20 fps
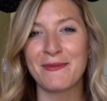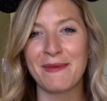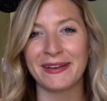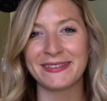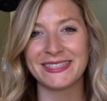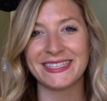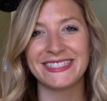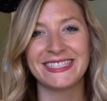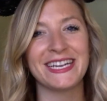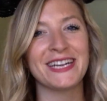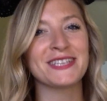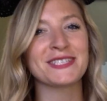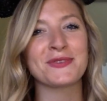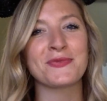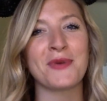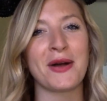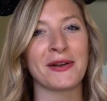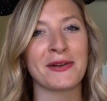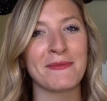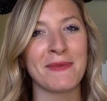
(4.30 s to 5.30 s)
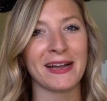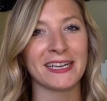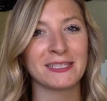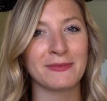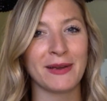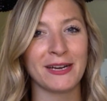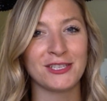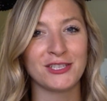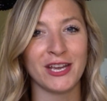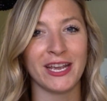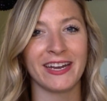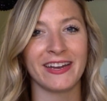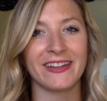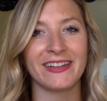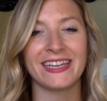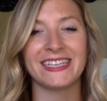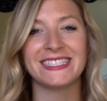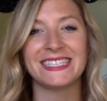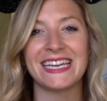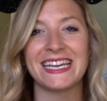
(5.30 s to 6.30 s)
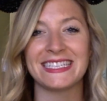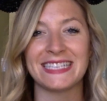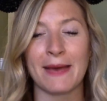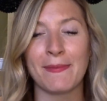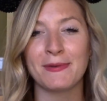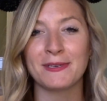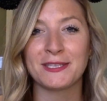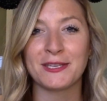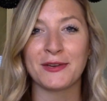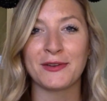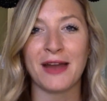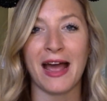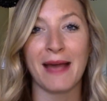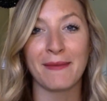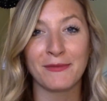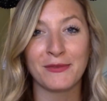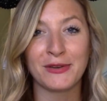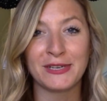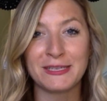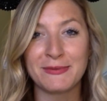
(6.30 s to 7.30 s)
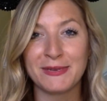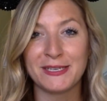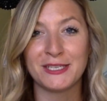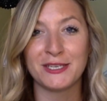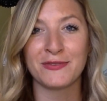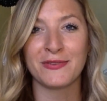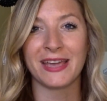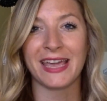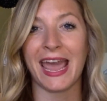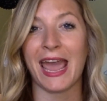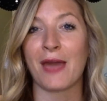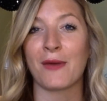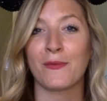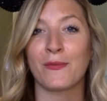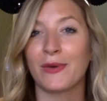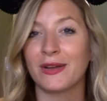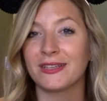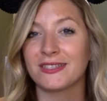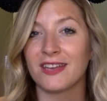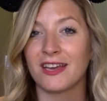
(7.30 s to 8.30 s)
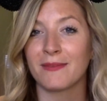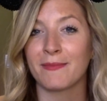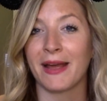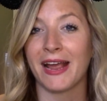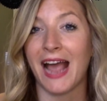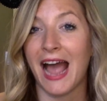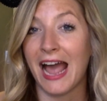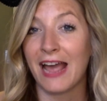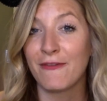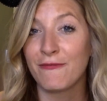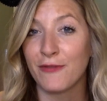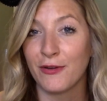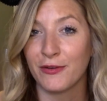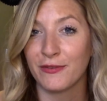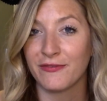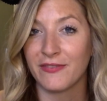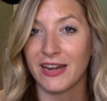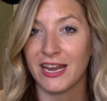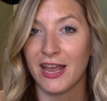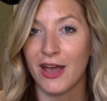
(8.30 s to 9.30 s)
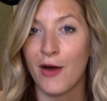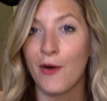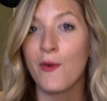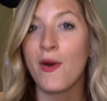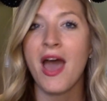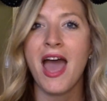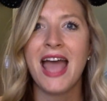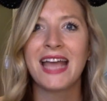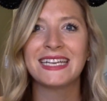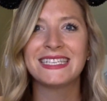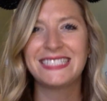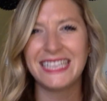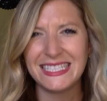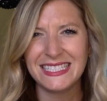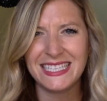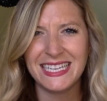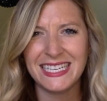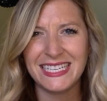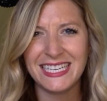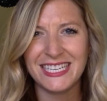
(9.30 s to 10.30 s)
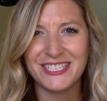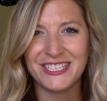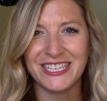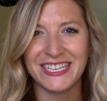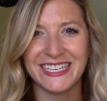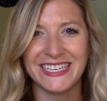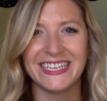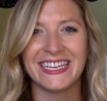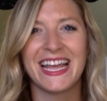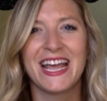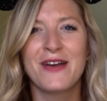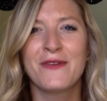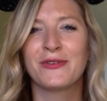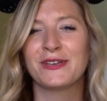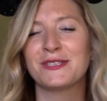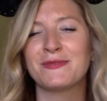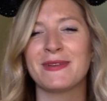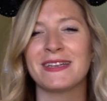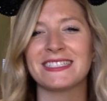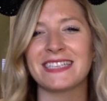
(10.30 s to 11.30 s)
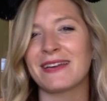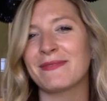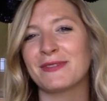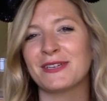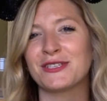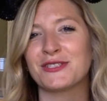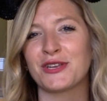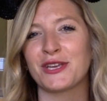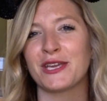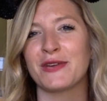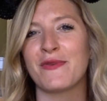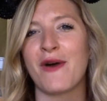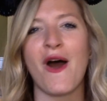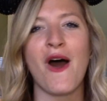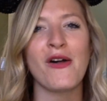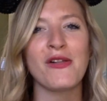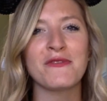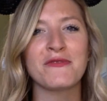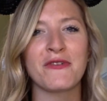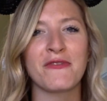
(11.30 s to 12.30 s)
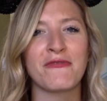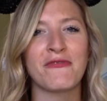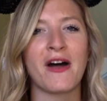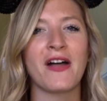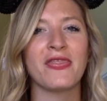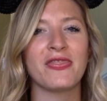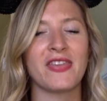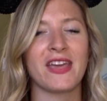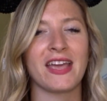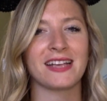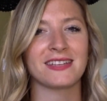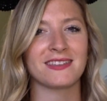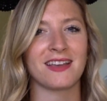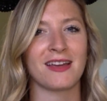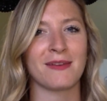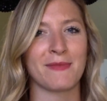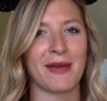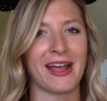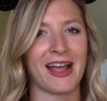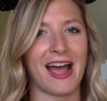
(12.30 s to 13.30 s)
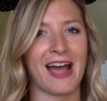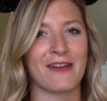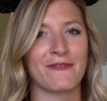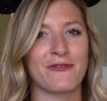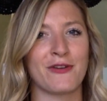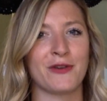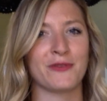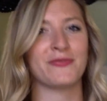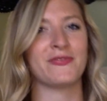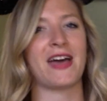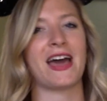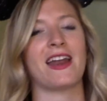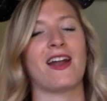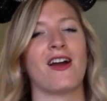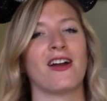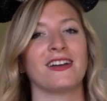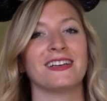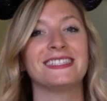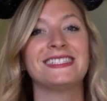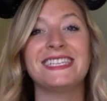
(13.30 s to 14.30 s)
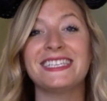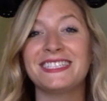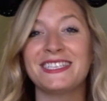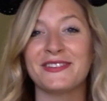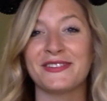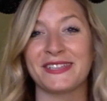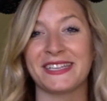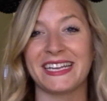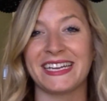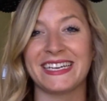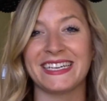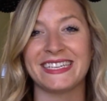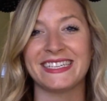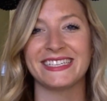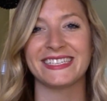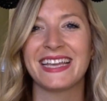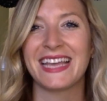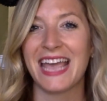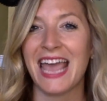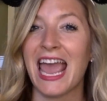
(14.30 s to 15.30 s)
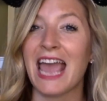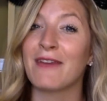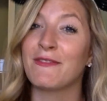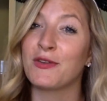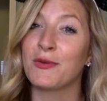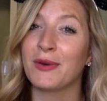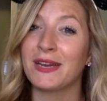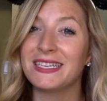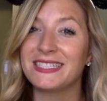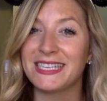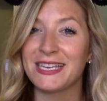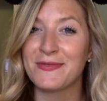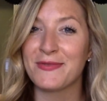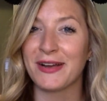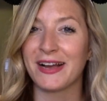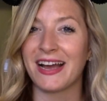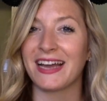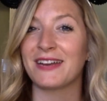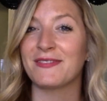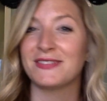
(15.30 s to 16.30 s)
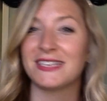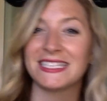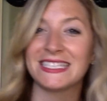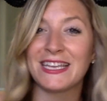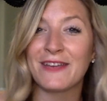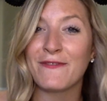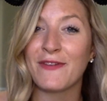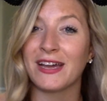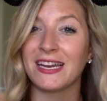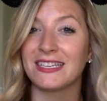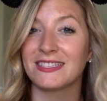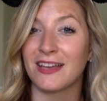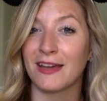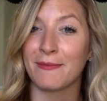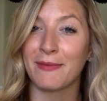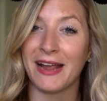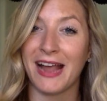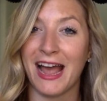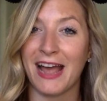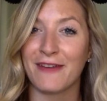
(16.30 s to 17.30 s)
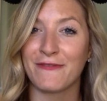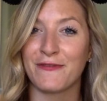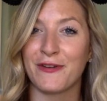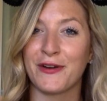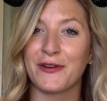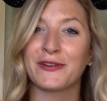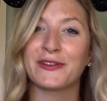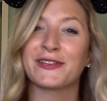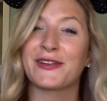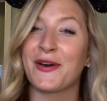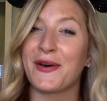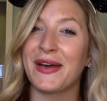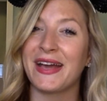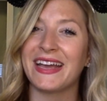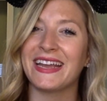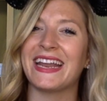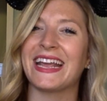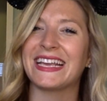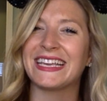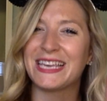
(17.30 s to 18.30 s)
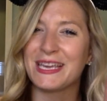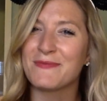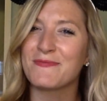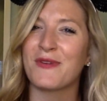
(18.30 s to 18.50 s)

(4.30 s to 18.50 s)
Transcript: Musketeers, and welcome back to my channel. In today's episode, I'm going to be doing a What's on my iPhone video, Disney edition, which means I'm going to show you all of the fun things on my iPhone that are Disney related. If you want to see what kind of Disney fun is on my iPhone, go ahead and keep